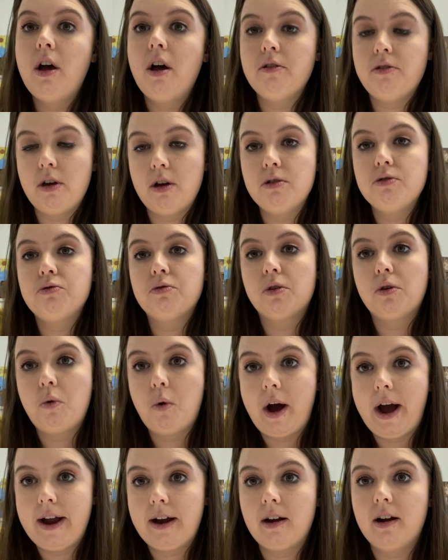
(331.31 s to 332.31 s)
those
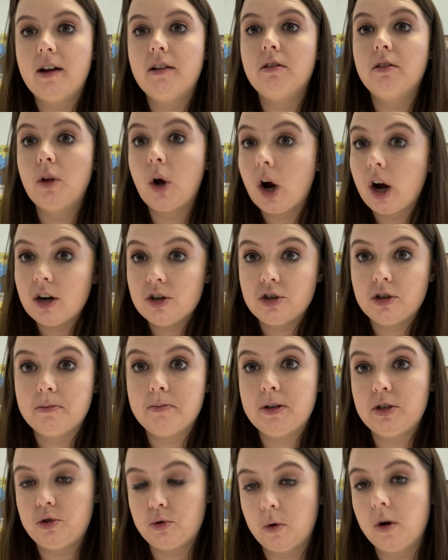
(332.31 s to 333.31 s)
require a larger
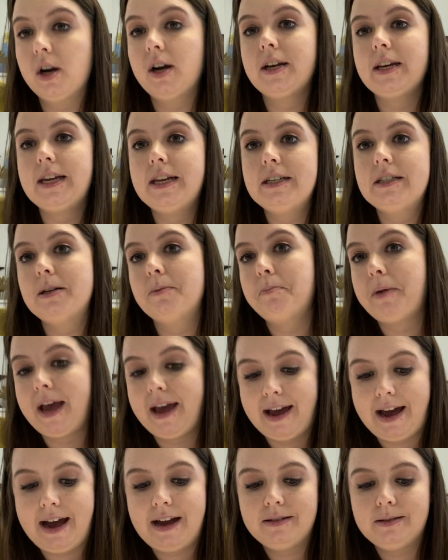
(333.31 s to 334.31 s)
majority to
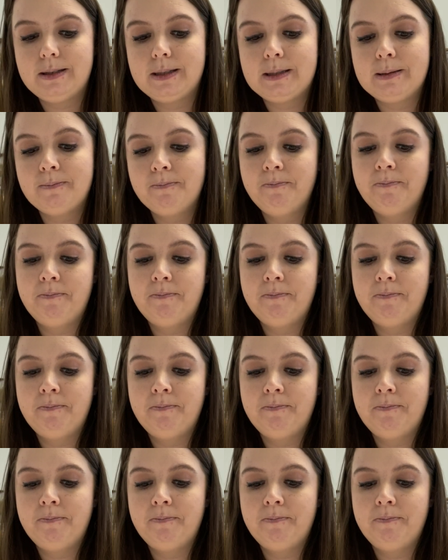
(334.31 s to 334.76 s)
pass.